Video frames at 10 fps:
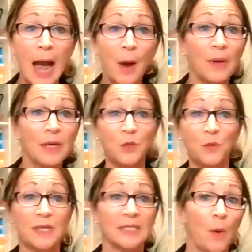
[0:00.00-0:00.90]
I want to do
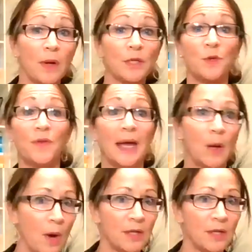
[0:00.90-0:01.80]
this. I want to do that. I
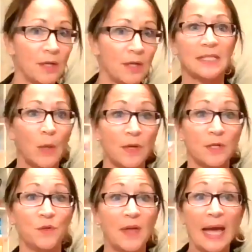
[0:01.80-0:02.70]
want to do this. I want to
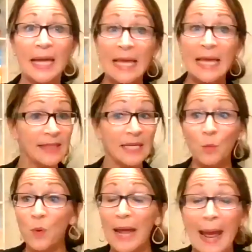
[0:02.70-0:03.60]
do that. And then
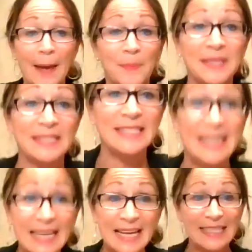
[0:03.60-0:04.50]
what happens?
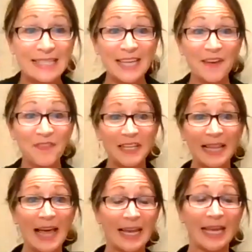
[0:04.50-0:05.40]
It's 7
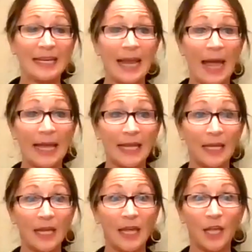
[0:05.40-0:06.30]
o'clock at night
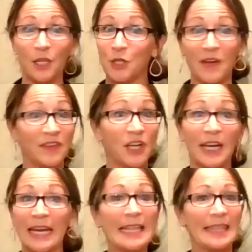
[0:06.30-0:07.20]
and you haven't done
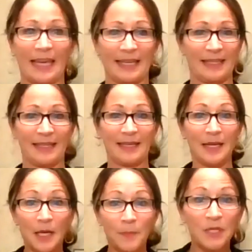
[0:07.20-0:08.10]
anything
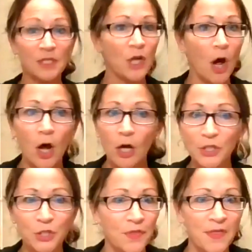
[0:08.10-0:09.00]
because all
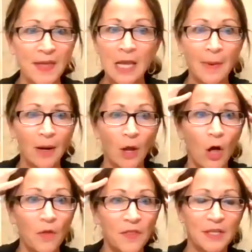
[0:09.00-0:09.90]
you're thinking about
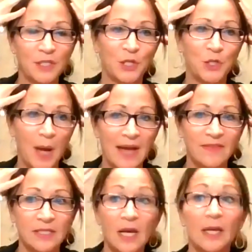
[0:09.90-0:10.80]
all the things that you
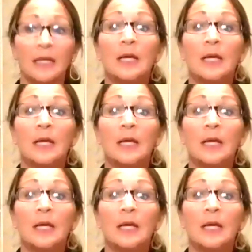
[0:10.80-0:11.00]
haven't done.